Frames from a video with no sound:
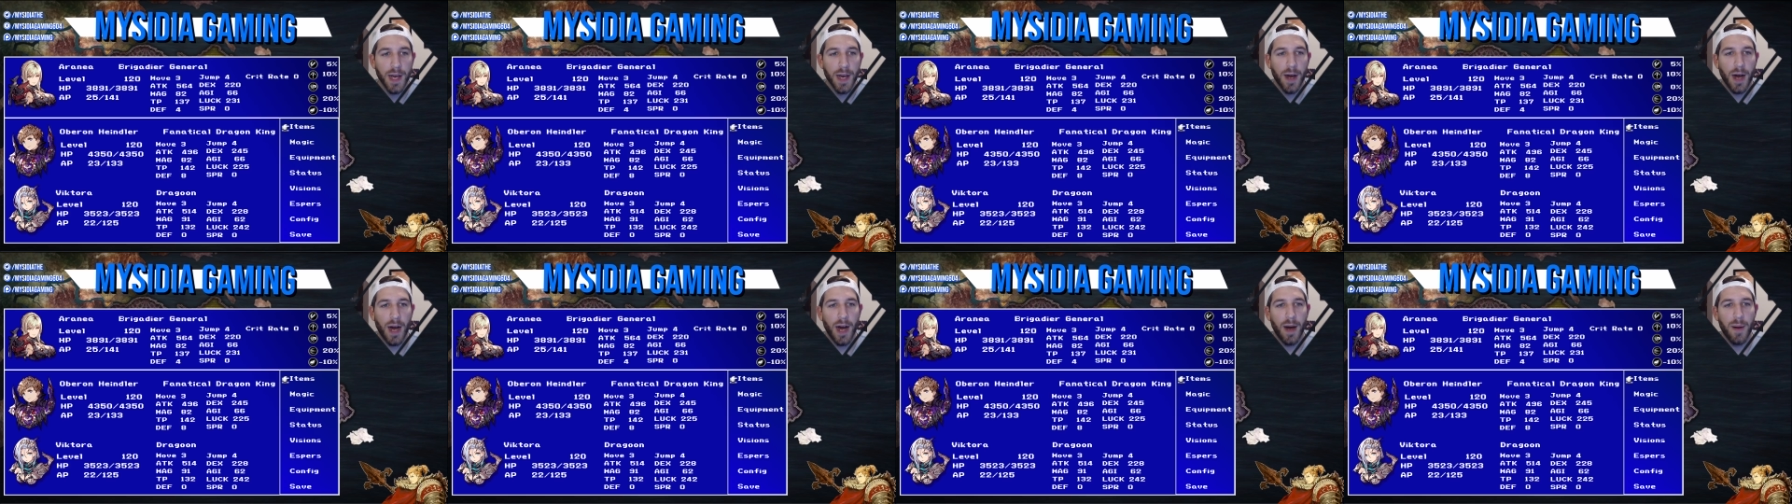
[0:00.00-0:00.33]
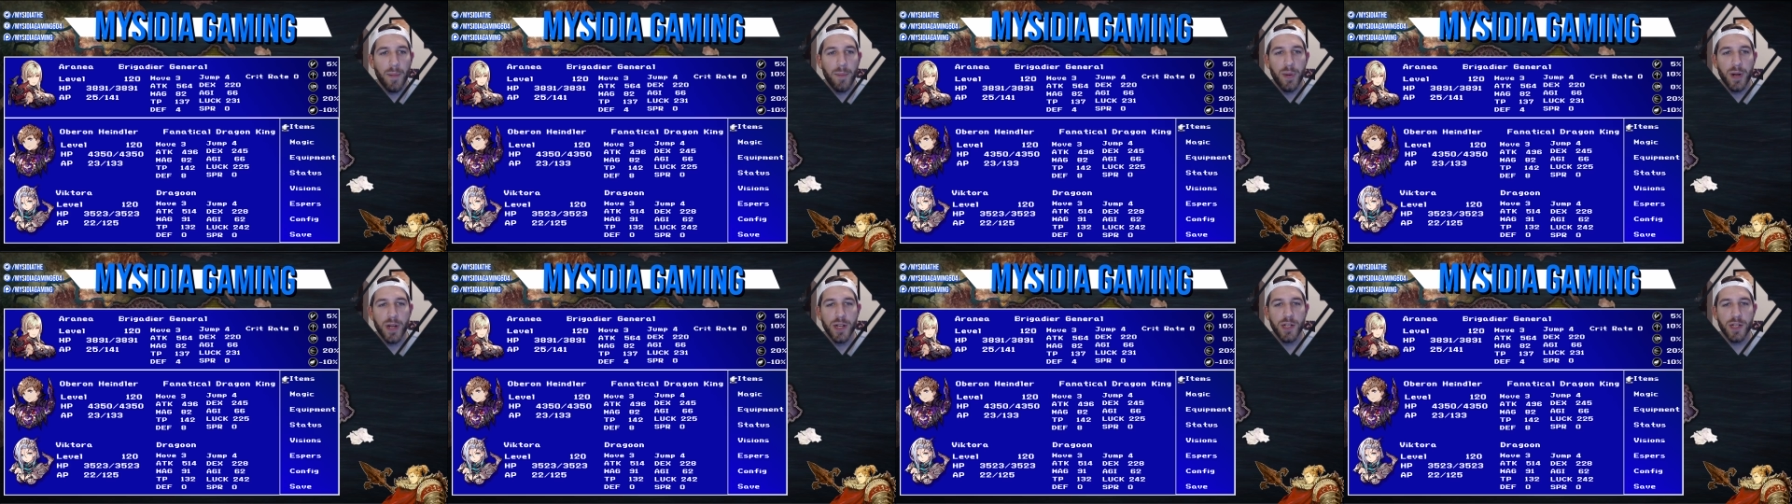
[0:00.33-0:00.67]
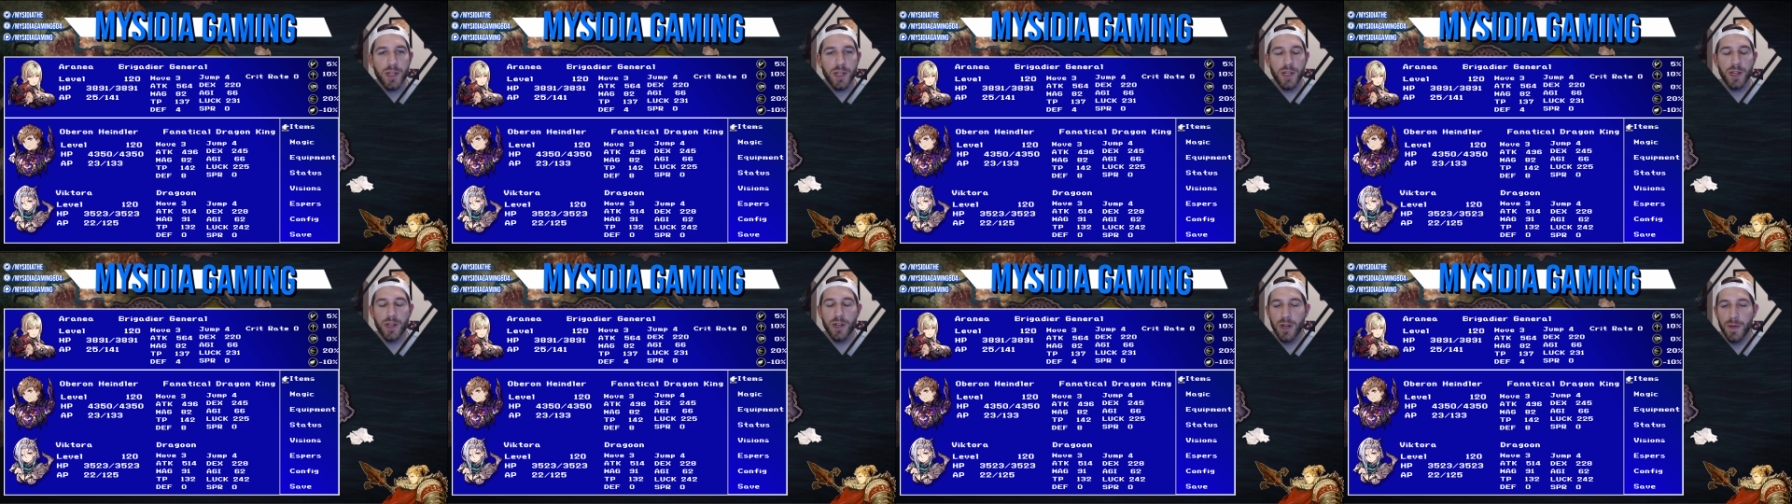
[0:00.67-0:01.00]
but
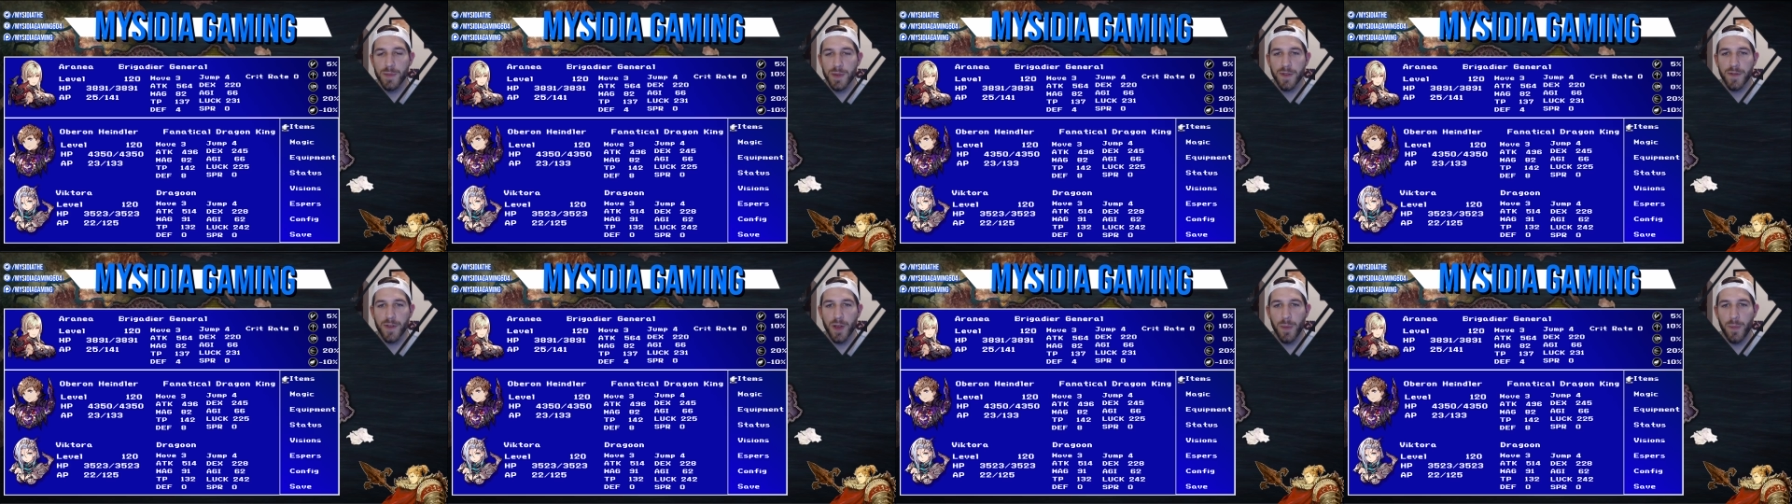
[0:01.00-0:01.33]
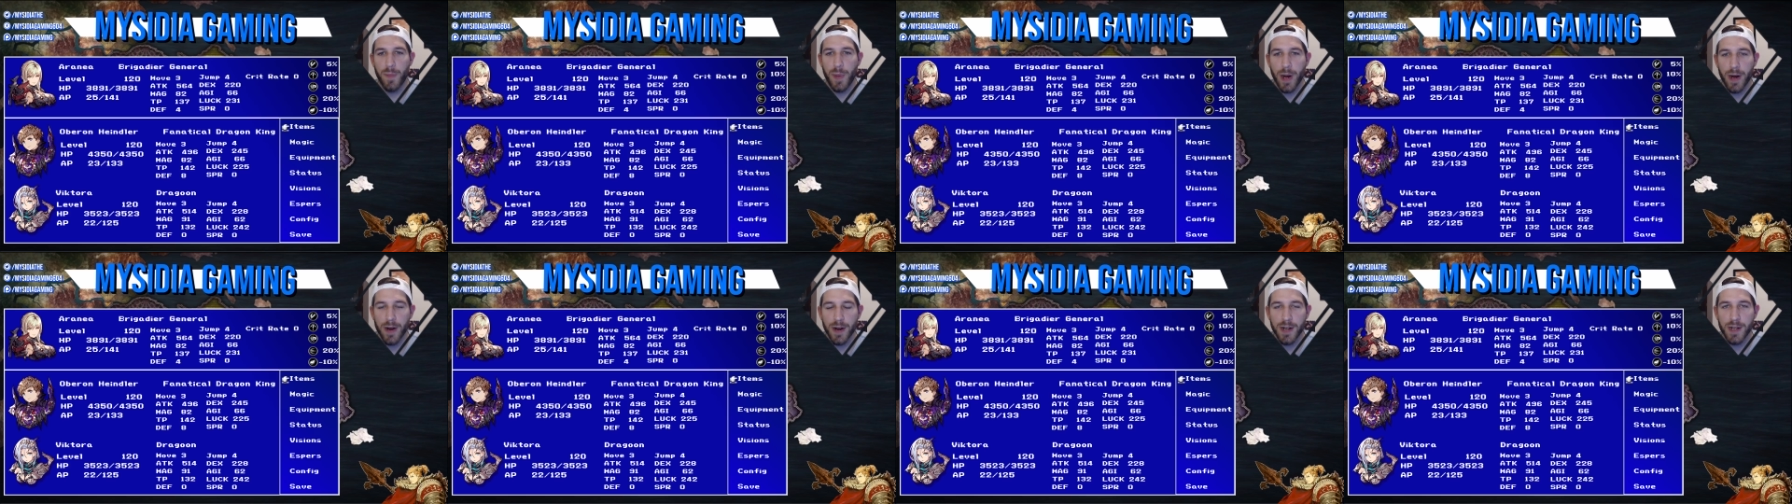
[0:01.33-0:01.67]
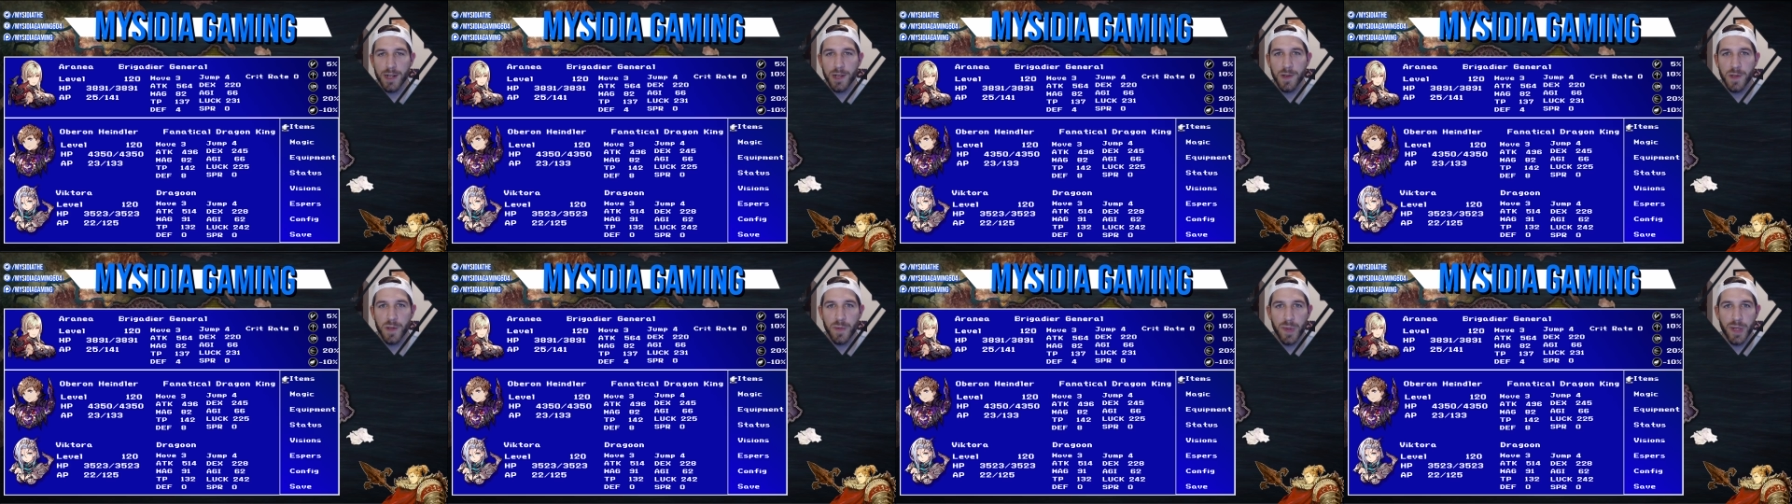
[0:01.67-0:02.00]
just in terms of comparing
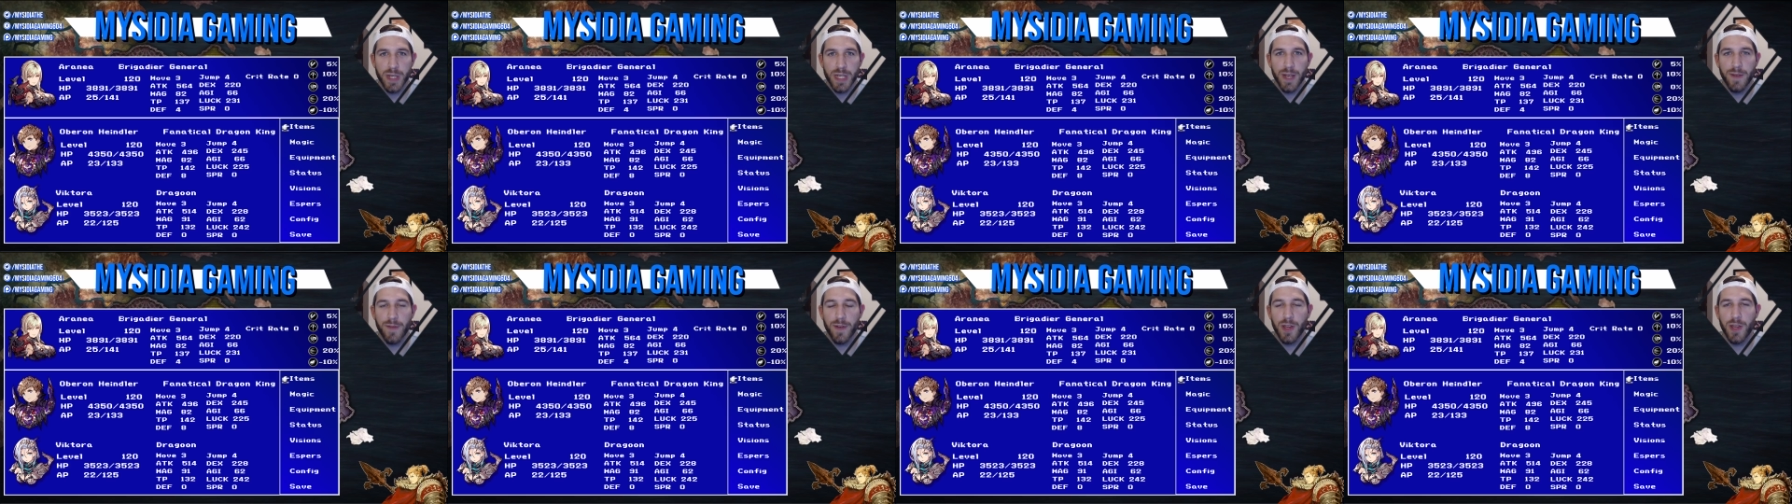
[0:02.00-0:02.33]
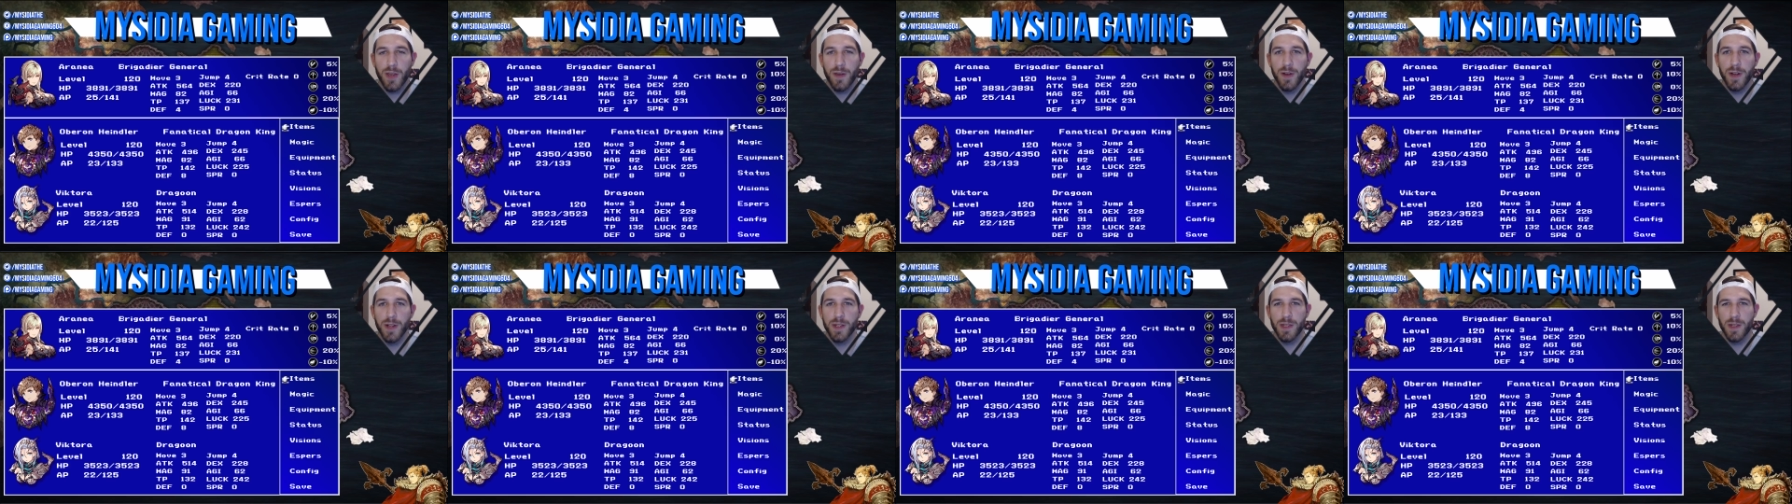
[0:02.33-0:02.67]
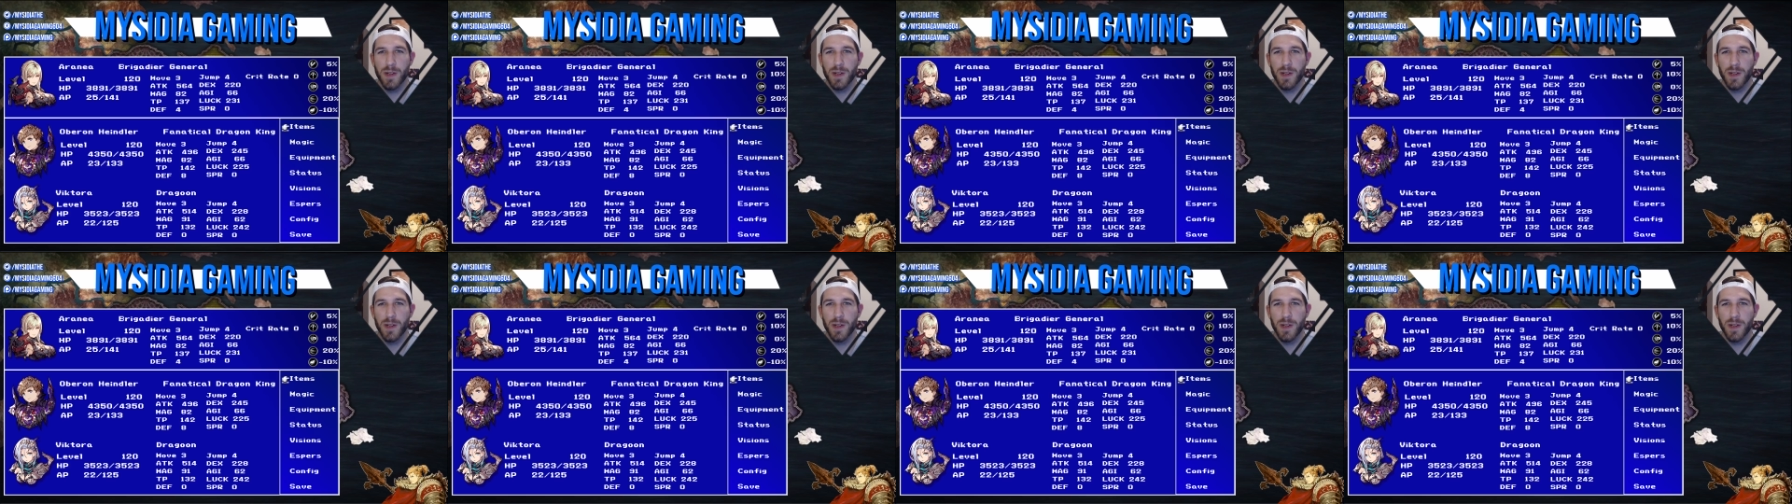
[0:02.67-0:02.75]
to specific units,